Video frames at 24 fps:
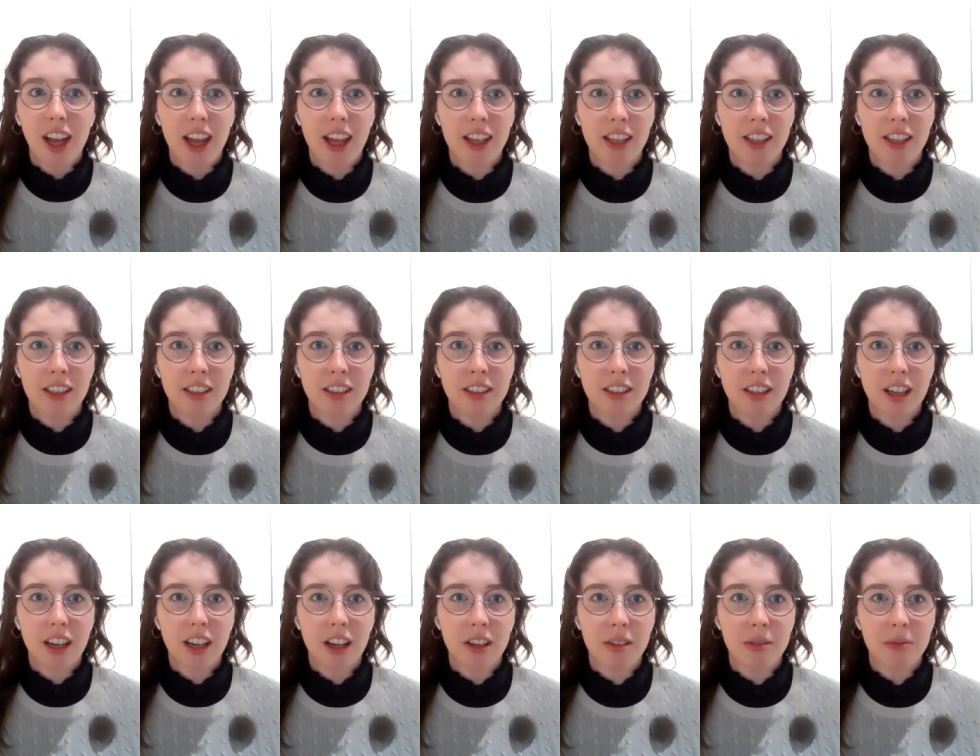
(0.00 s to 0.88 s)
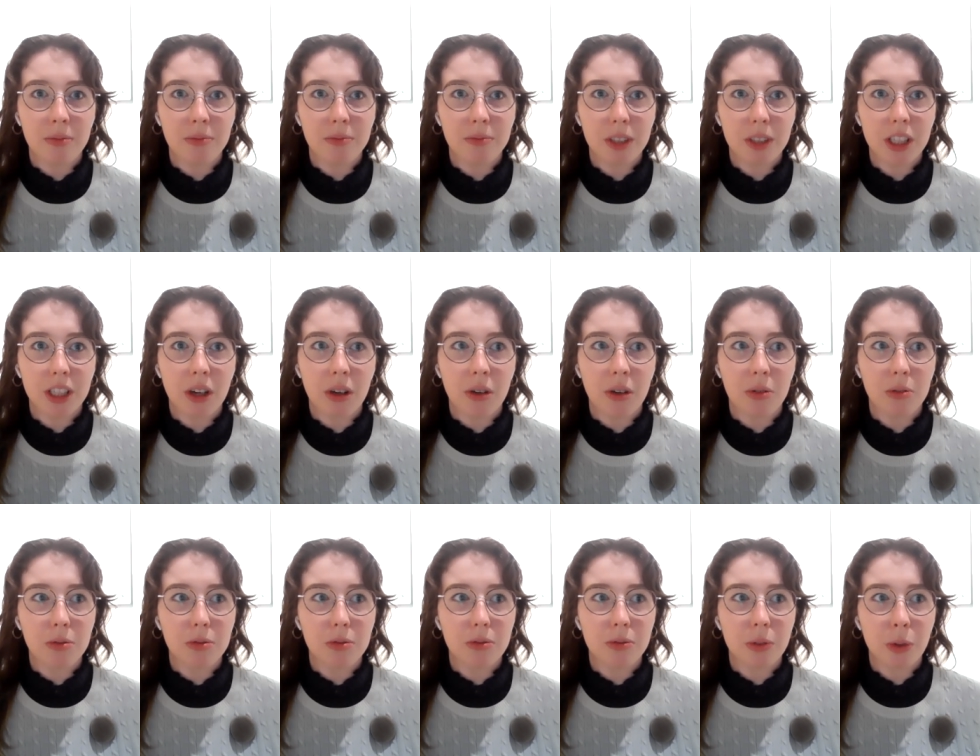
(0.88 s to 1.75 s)
and, um, you
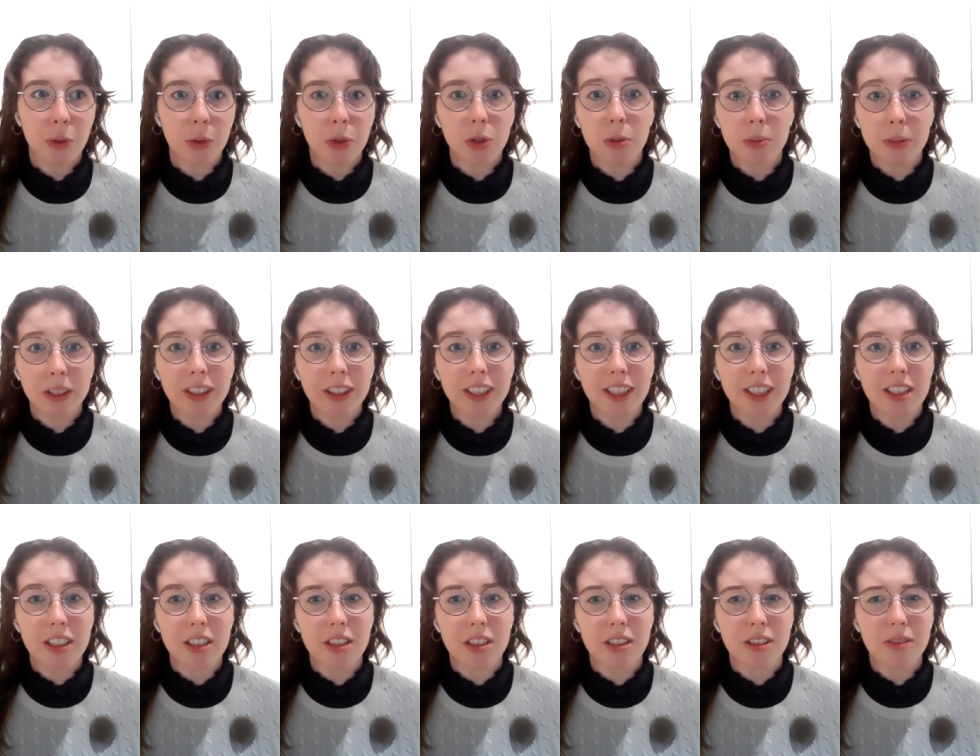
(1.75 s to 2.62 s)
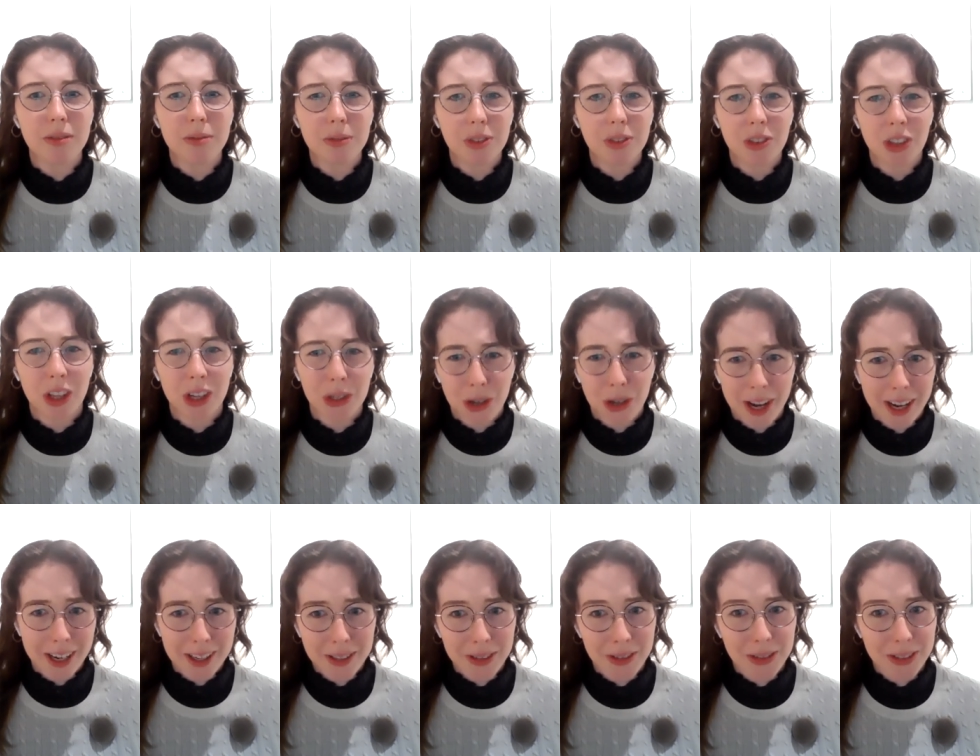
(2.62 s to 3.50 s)
know, vulnerability to like
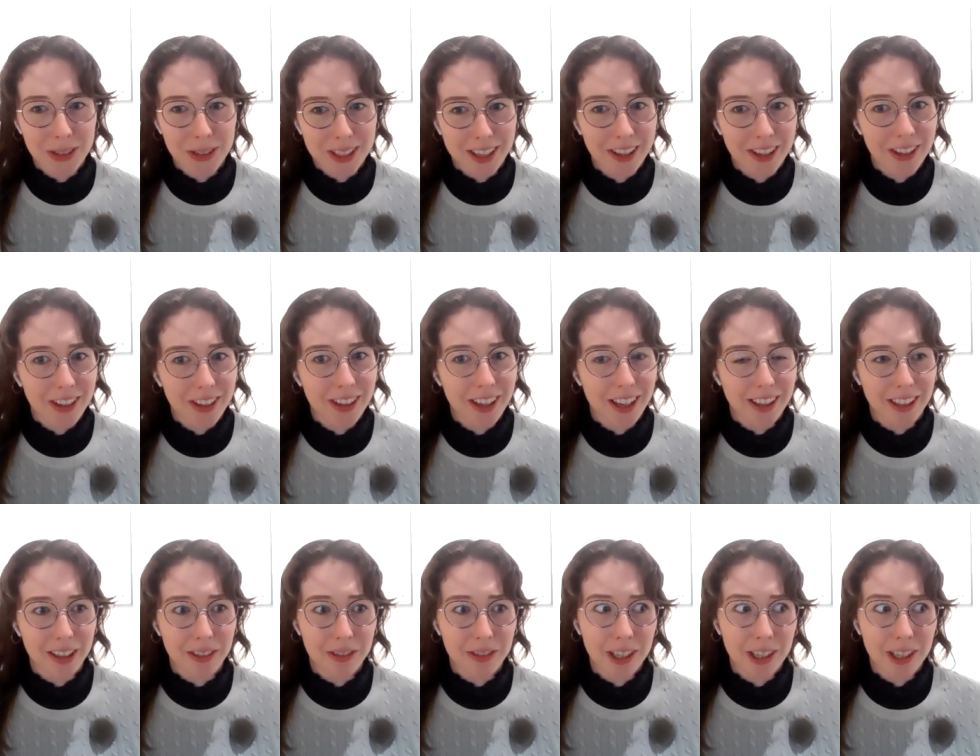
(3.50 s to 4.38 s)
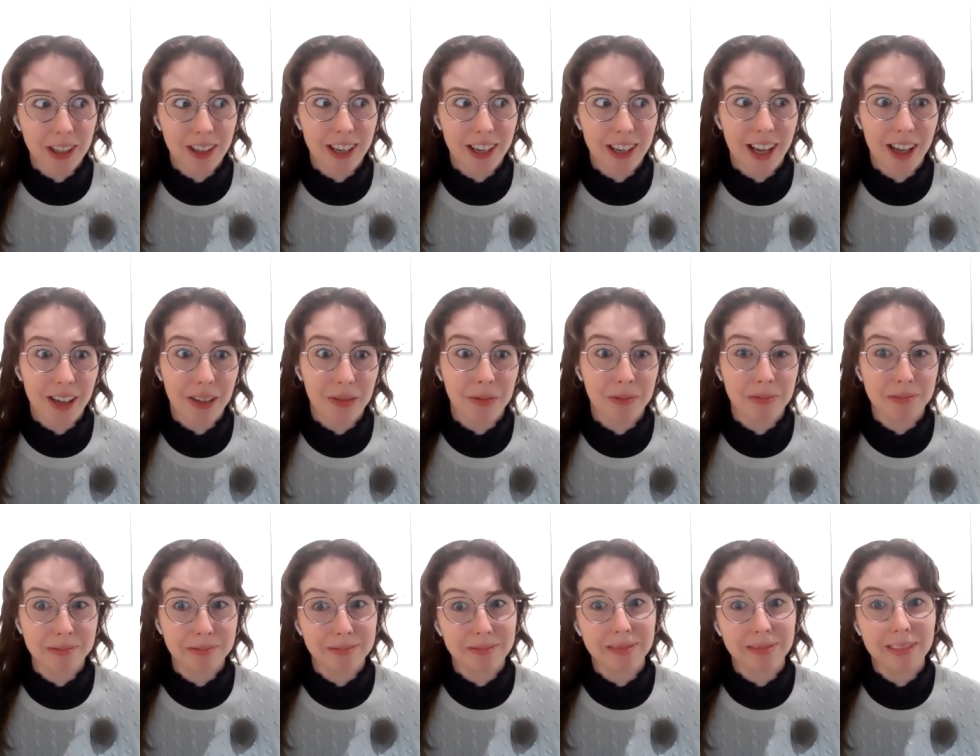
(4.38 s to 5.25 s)
try a new skill and like figure it out
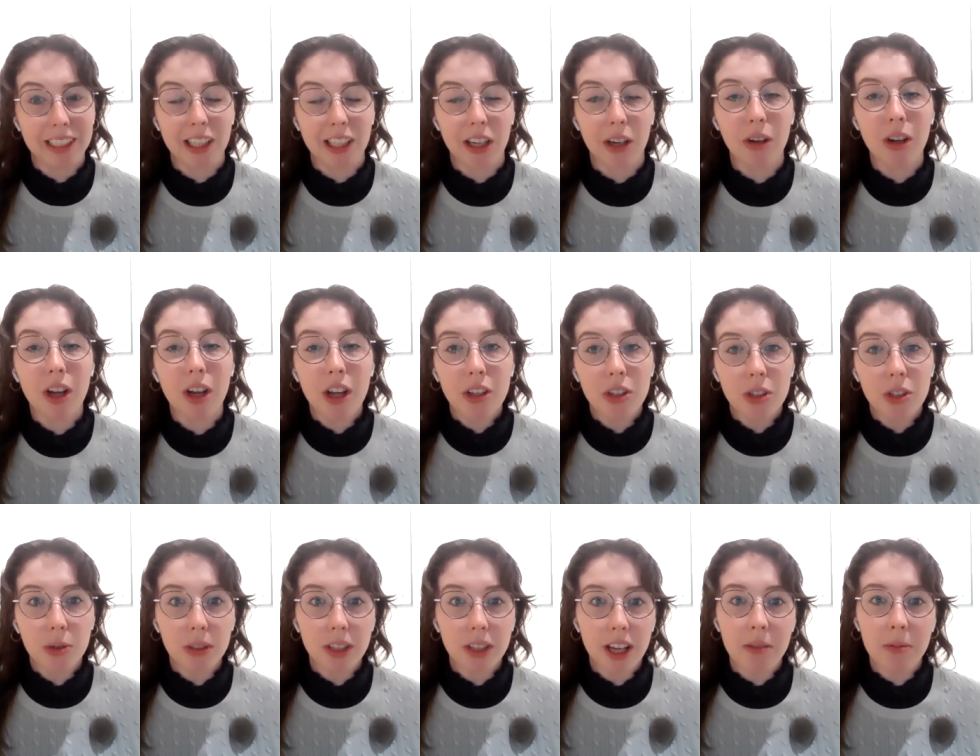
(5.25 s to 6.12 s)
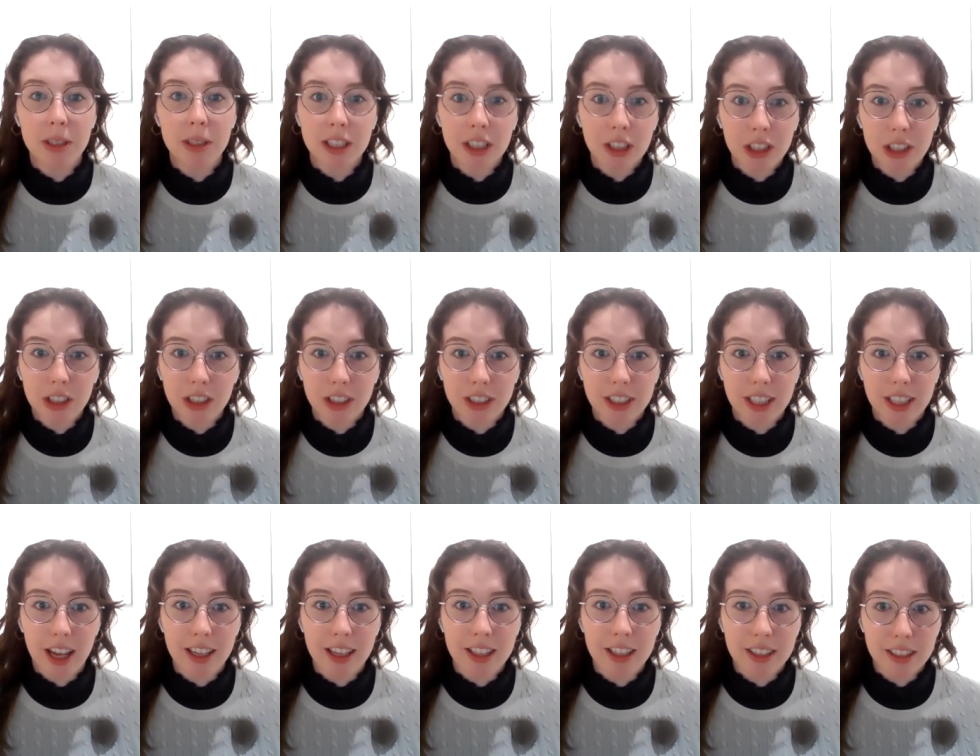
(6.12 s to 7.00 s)
and, you know, do a lot of material
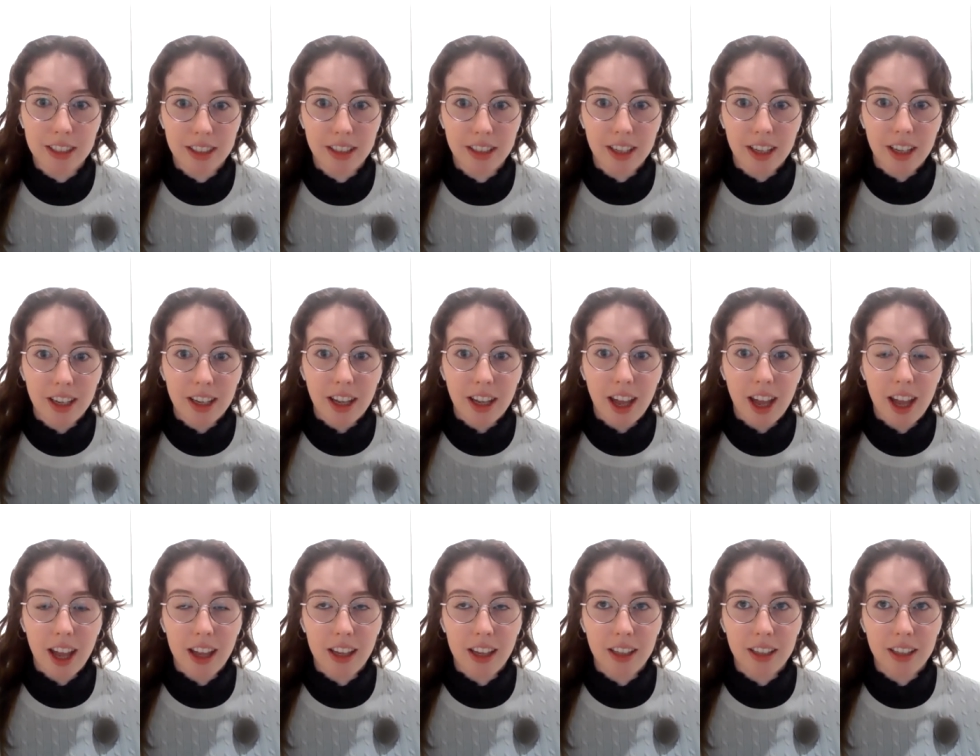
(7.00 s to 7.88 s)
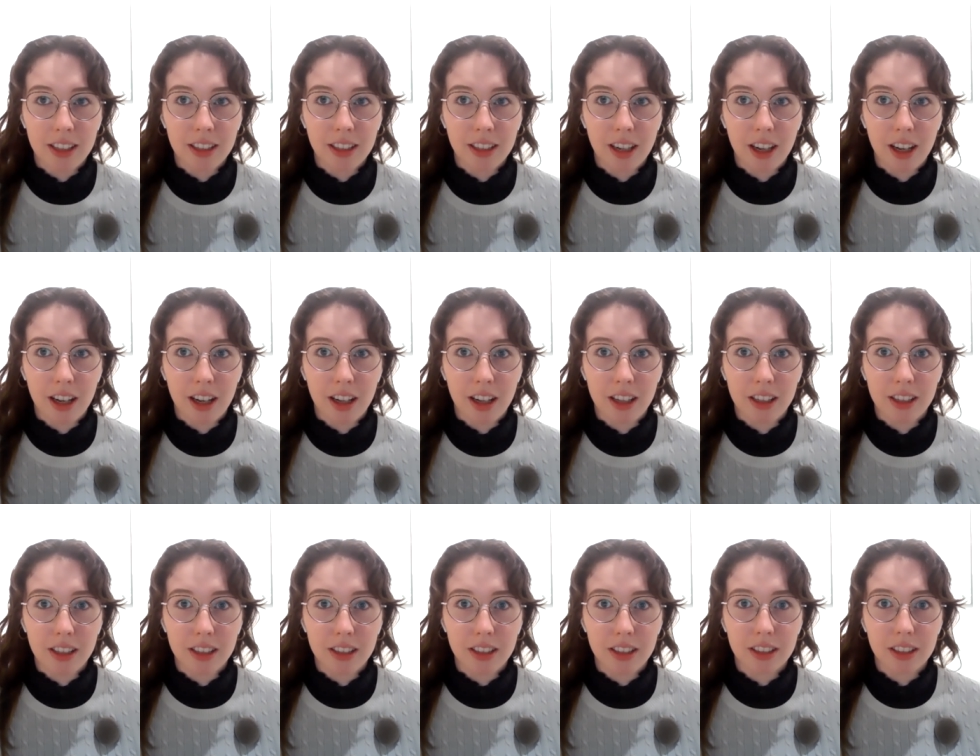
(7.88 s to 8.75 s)
tests. And
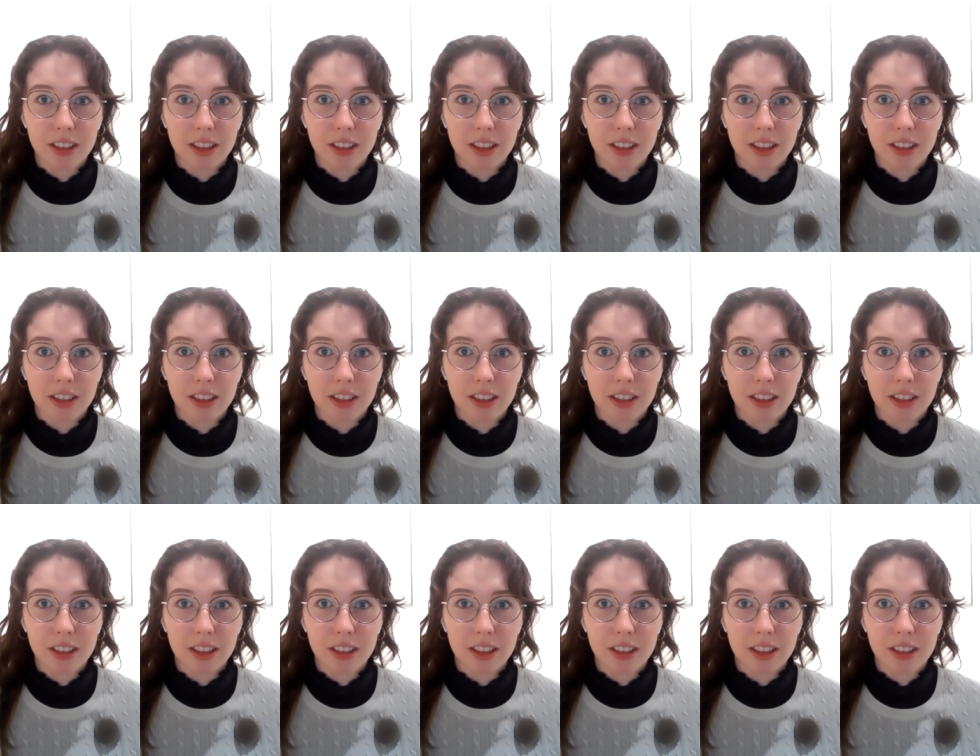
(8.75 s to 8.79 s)
uh,